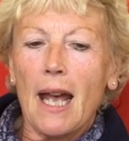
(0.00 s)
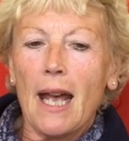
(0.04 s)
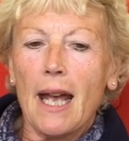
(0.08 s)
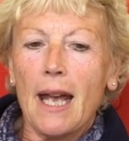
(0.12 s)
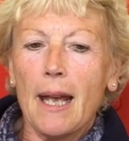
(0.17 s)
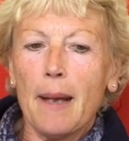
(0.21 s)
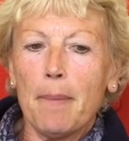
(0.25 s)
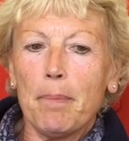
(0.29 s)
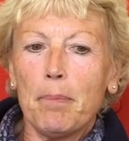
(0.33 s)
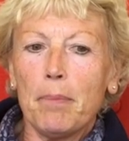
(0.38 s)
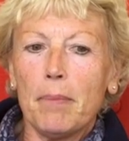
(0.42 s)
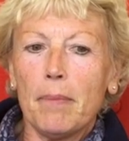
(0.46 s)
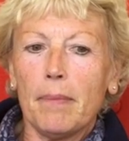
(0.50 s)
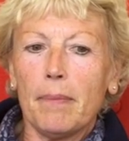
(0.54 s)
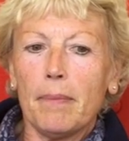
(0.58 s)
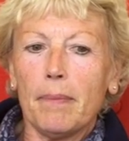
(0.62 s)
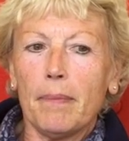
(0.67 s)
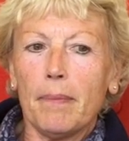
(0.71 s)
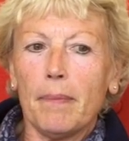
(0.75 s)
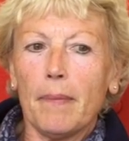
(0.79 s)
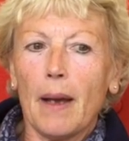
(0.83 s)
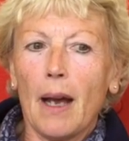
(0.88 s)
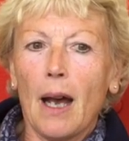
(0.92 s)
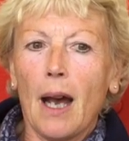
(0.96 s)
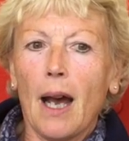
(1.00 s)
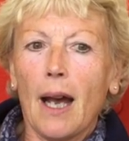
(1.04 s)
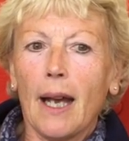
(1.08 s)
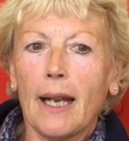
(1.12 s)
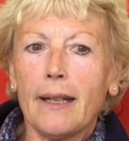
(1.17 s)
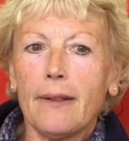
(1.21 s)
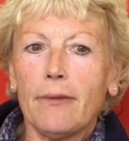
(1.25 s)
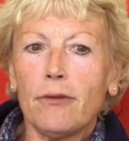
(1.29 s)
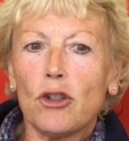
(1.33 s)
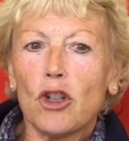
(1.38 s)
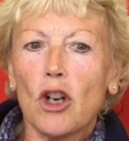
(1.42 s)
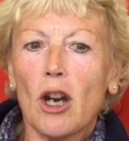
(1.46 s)
Um,
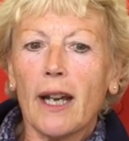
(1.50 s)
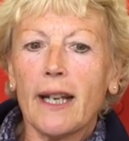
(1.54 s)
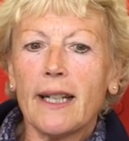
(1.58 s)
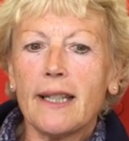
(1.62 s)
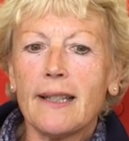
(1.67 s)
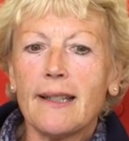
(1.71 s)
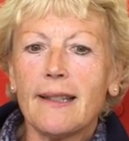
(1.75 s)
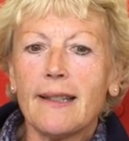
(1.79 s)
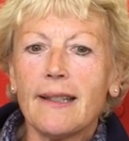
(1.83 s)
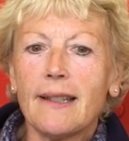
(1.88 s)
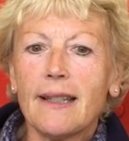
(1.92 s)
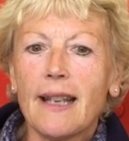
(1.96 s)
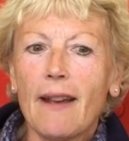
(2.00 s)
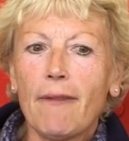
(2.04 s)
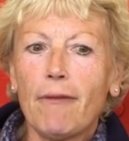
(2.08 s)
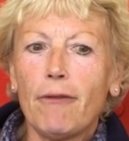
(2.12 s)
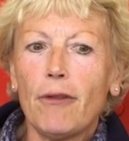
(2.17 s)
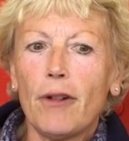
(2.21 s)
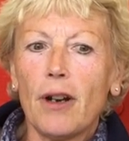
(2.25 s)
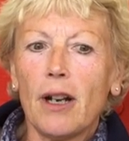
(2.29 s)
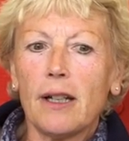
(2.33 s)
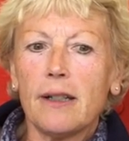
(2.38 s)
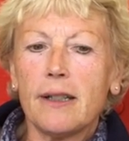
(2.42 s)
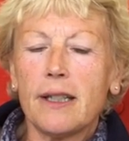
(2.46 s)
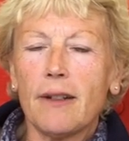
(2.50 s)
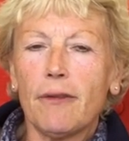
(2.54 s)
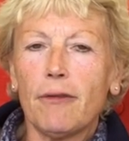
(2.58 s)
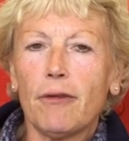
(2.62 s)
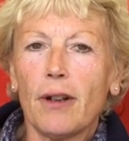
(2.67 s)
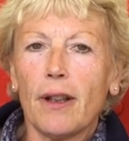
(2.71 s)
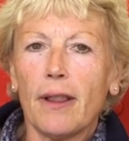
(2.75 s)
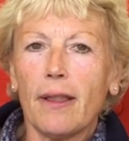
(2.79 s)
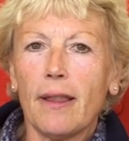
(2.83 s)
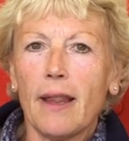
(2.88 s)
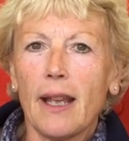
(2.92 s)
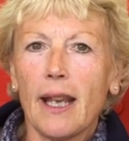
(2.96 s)
I've tried several
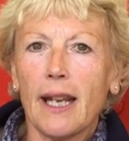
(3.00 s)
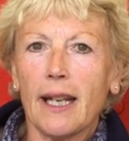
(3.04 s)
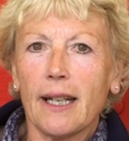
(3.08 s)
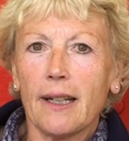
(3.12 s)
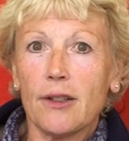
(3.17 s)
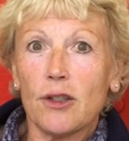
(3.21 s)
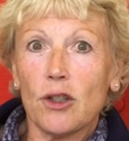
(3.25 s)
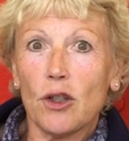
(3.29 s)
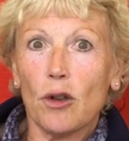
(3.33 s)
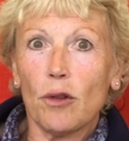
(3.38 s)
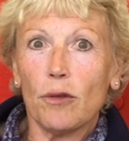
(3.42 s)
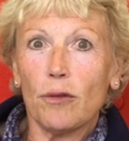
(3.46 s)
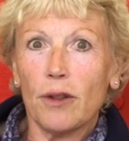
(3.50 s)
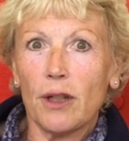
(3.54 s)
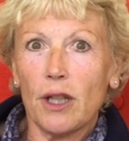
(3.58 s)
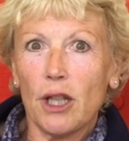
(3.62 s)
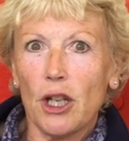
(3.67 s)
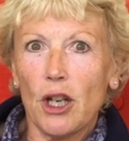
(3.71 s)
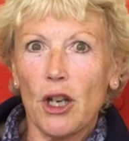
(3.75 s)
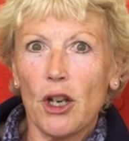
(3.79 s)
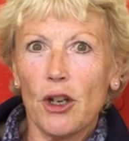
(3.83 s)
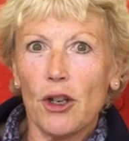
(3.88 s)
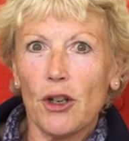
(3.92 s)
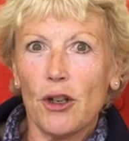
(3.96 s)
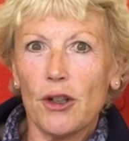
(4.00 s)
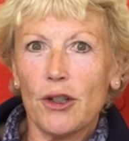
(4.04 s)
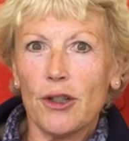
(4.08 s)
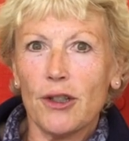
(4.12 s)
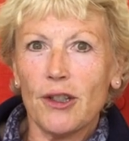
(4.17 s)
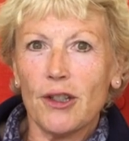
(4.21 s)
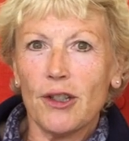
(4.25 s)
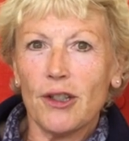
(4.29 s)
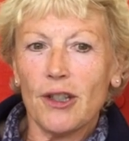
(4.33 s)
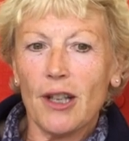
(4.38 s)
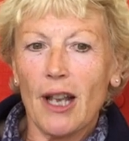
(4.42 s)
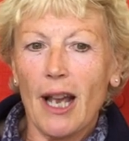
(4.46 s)
different things over the
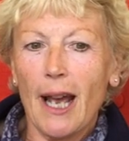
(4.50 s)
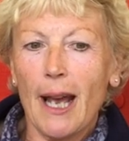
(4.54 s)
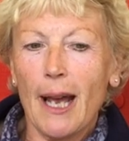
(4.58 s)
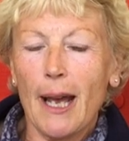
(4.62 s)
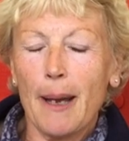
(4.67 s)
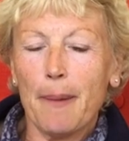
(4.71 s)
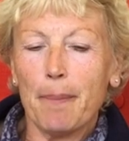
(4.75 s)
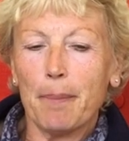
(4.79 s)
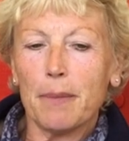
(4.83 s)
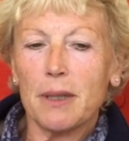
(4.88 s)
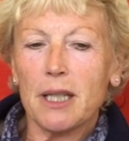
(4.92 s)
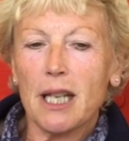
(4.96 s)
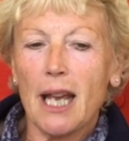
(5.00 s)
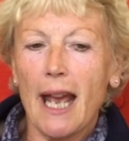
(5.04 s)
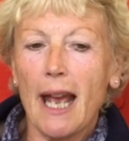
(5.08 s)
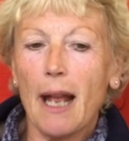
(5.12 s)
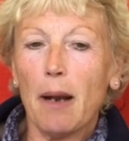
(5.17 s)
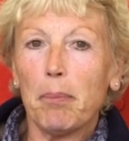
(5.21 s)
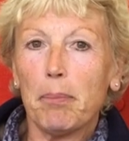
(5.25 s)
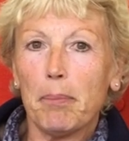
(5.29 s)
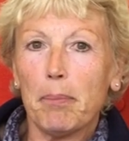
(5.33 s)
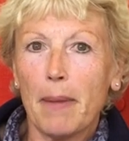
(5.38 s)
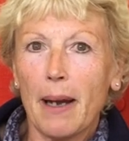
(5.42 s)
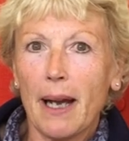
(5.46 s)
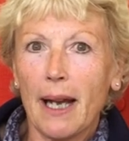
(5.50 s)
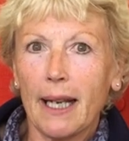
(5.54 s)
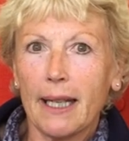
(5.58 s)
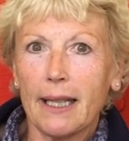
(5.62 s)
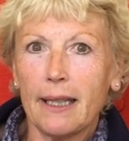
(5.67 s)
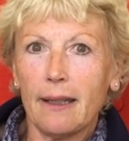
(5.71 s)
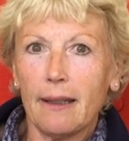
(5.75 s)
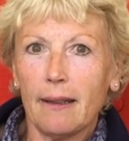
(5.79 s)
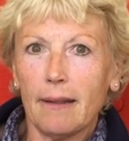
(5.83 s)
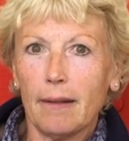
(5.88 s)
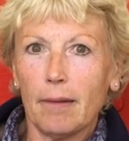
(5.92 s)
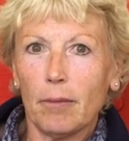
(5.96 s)
years um, to help
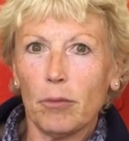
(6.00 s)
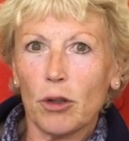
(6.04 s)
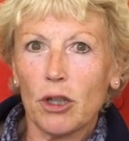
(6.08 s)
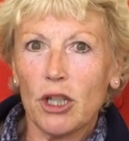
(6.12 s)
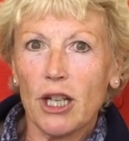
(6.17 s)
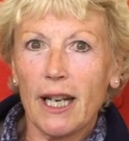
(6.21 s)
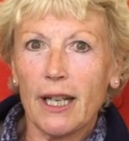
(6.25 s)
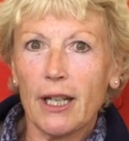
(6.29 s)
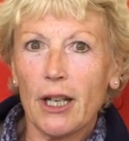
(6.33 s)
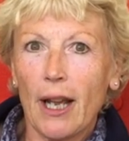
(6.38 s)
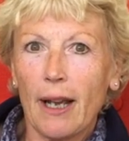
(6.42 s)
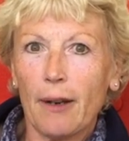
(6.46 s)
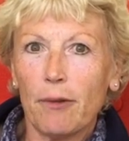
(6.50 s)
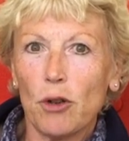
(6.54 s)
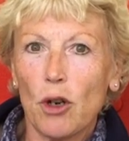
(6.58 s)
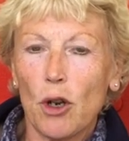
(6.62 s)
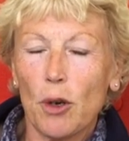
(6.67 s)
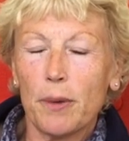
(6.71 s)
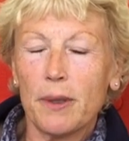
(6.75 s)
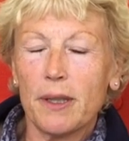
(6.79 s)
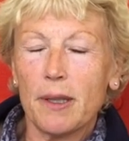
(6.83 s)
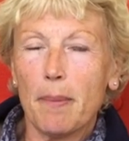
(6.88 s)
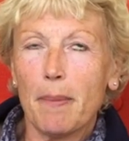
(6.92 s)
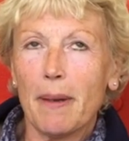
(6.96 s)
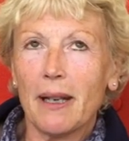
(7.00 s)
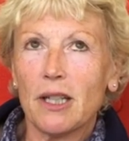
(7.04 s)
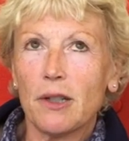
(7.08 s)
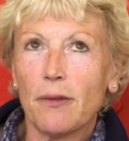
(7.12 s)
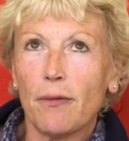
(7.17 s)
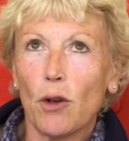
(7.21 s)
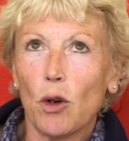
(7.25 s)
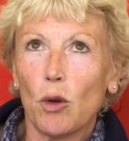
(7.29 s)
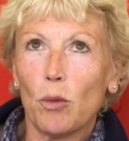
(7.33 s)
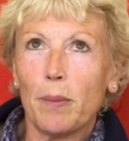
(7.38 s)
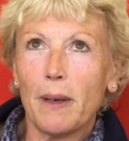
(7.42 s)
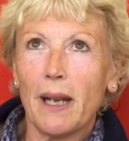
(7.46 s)
my what I now know is
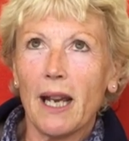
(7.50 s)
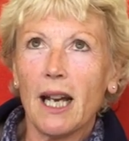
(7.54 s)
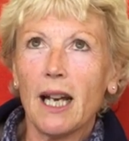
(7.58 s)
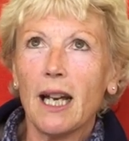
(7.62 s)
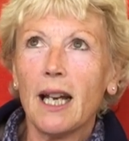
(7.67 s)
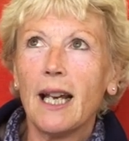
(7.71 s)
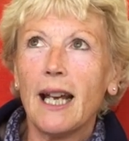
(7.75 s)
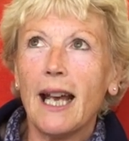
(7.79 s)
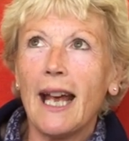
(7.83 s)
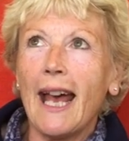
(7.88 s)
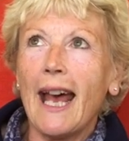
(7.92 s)
emetophobia.